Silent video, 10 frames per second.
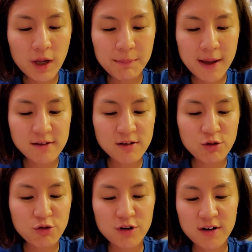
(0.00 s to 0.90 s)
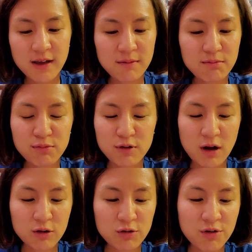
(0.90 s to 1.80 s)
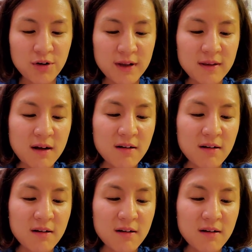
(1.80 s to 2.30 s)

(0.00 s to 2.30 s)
imagine you're a doctor and